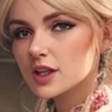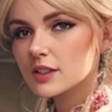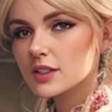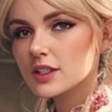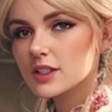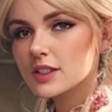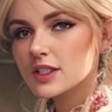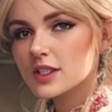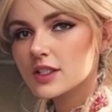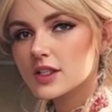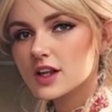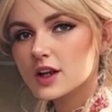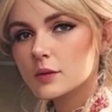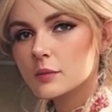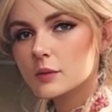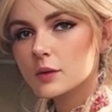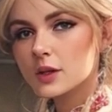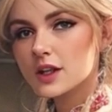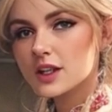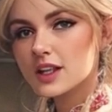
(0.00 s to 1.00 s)
until it is
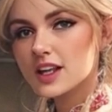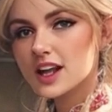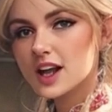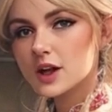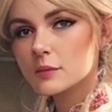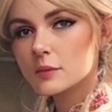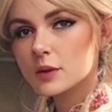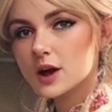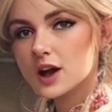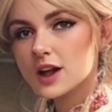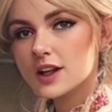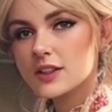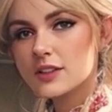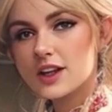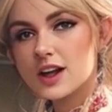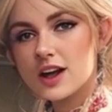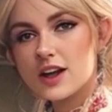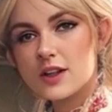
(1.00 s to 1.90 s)
completely combined